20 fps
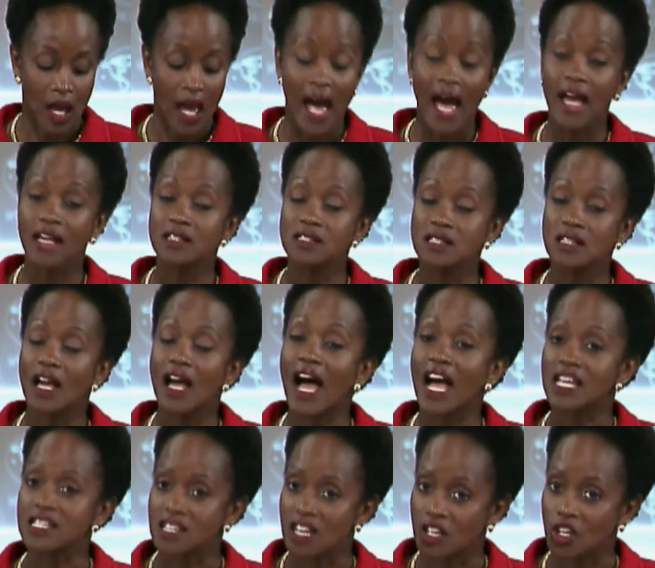And
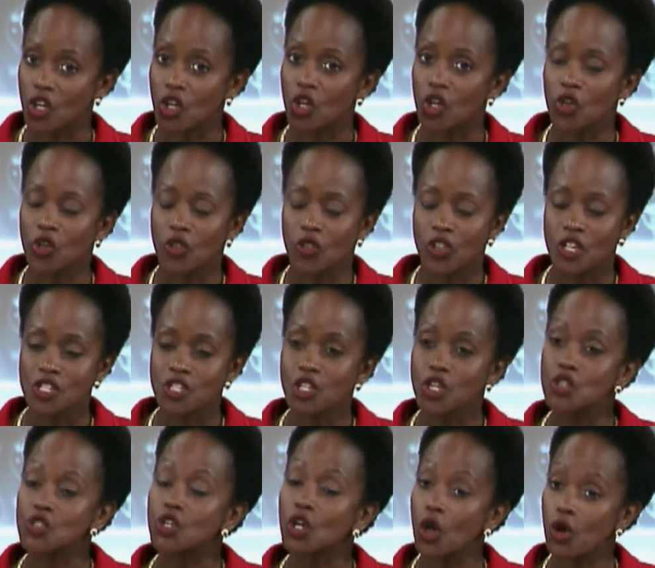as a, this
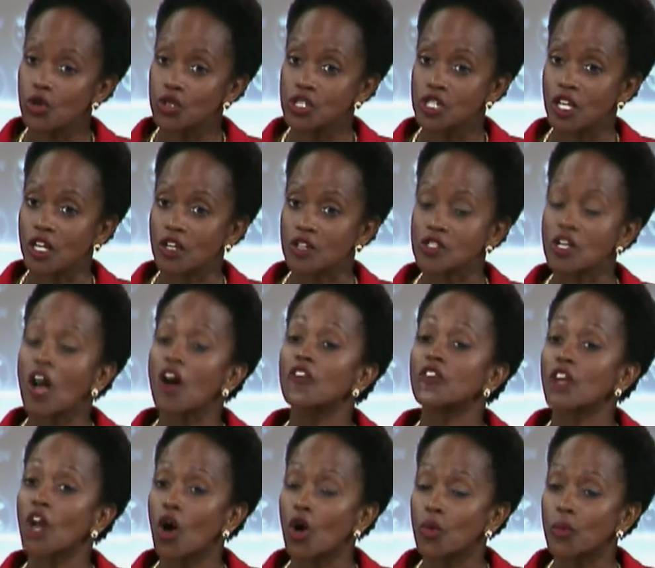year's co chairs of
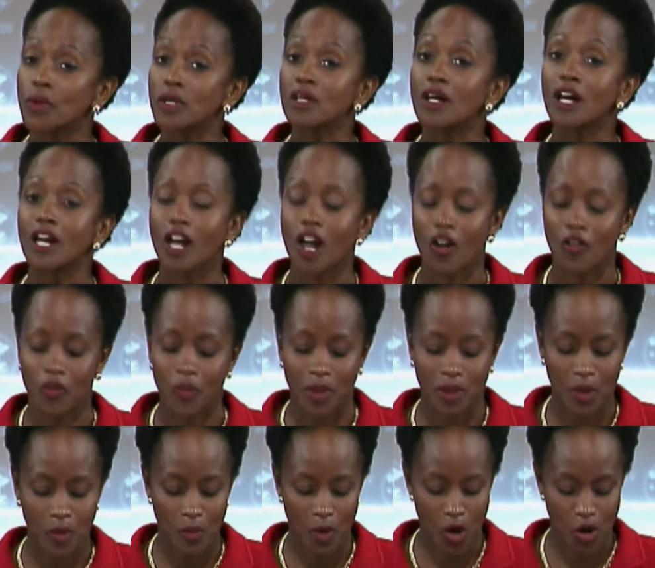the Open
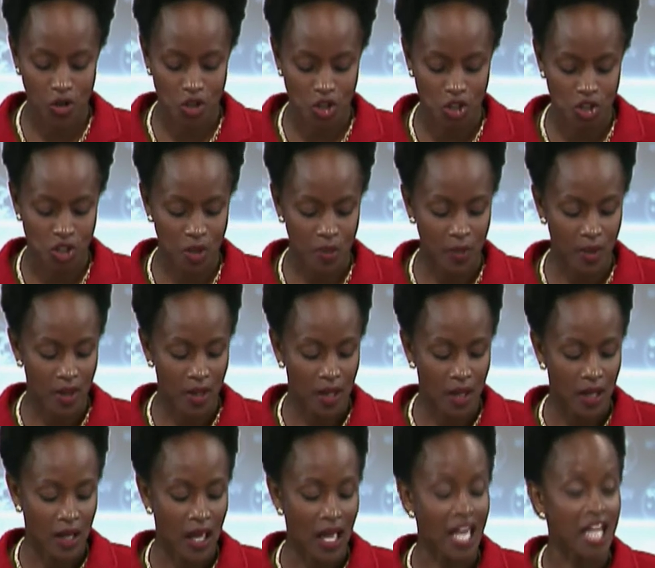Government Partnership
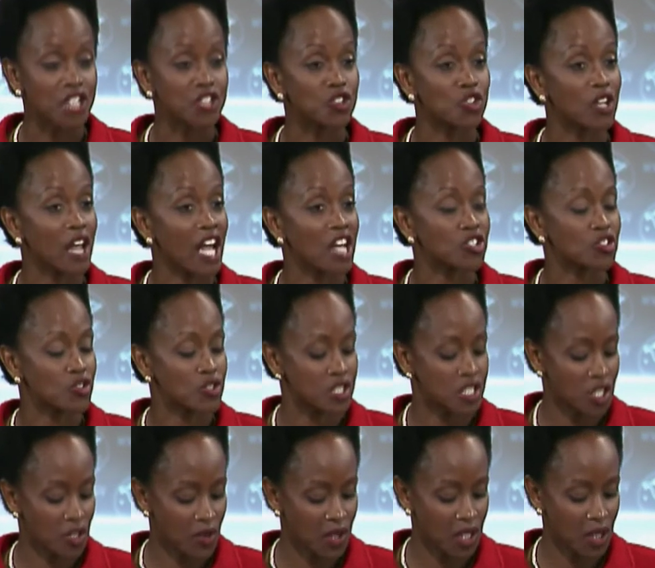International
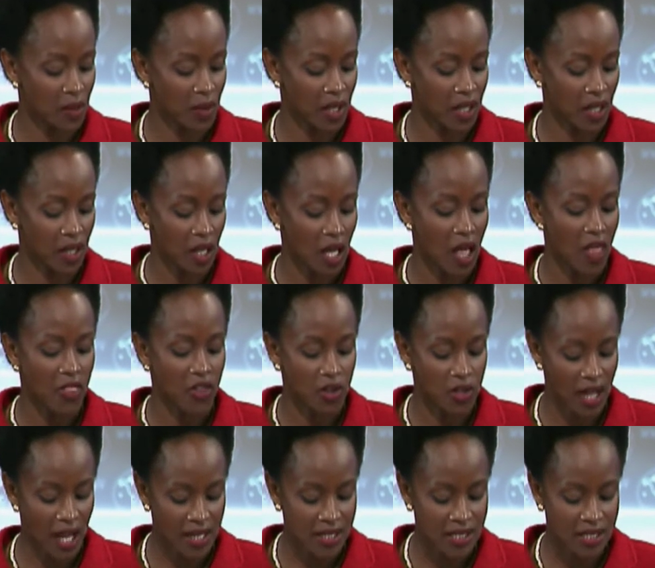Steering Committee, the
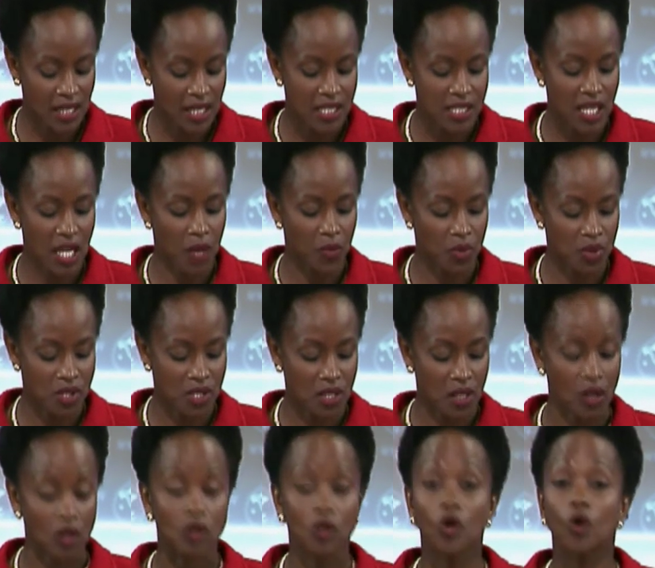United States and
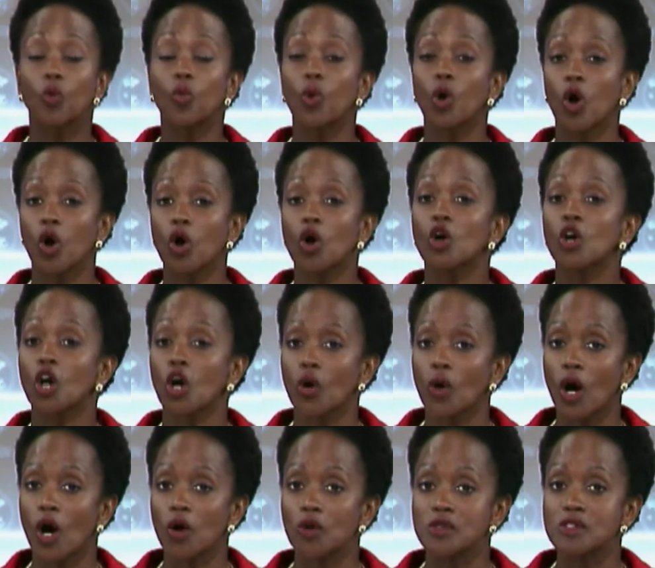Brazil will co
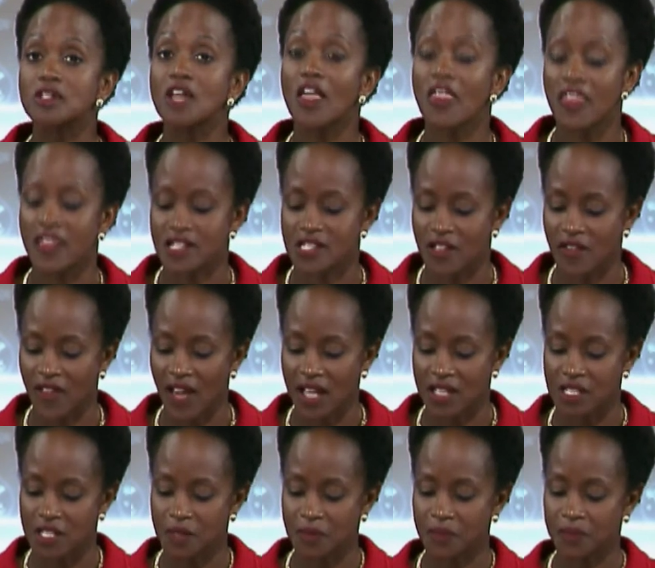host this
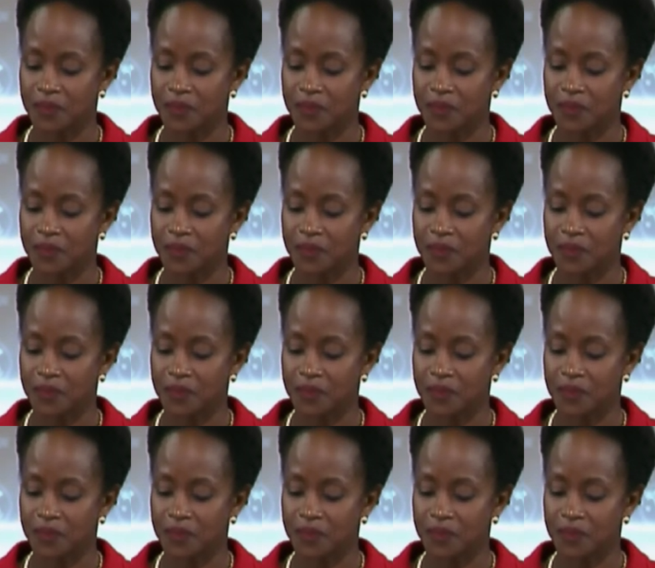event.